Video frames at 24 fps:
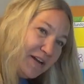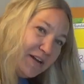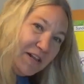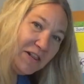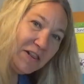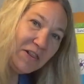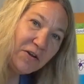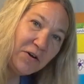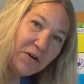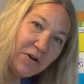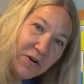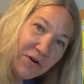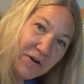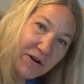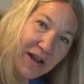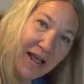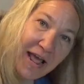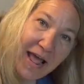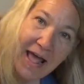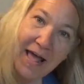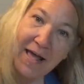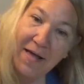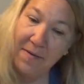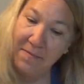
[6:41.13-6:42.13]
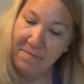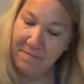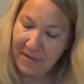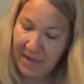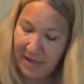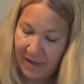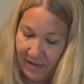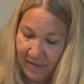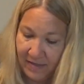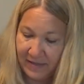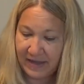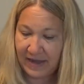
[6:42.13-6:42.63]
to learn a
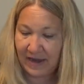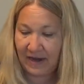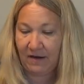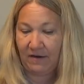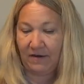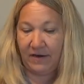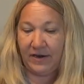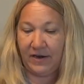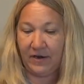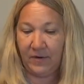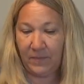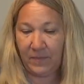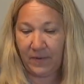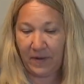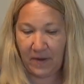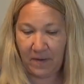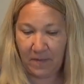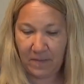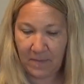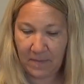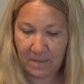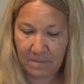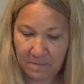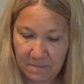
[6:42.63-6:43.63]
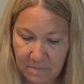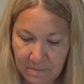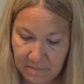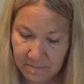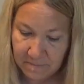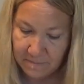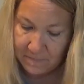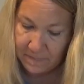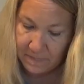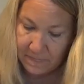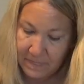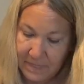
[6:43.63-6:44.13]
mail carrier poem.
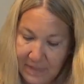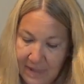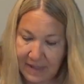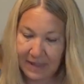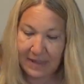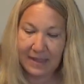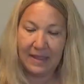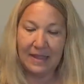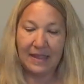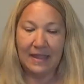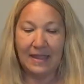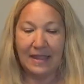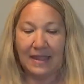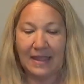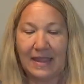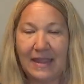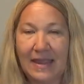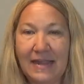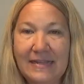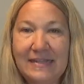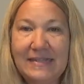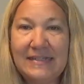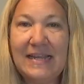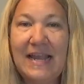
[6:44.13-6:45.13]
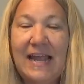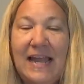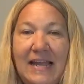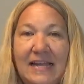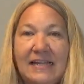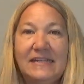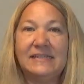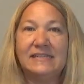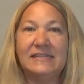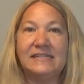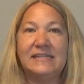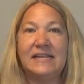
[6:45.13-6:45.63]
It
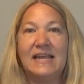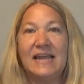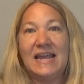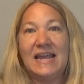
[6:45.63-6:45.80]
says,